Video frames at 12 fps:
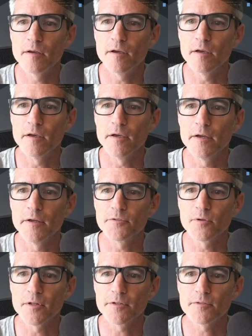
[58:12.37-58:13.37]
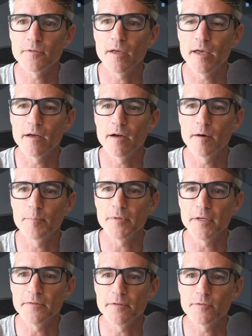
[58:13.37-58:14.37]
And so let's
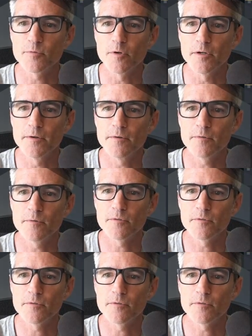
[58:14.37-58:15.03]
update this one.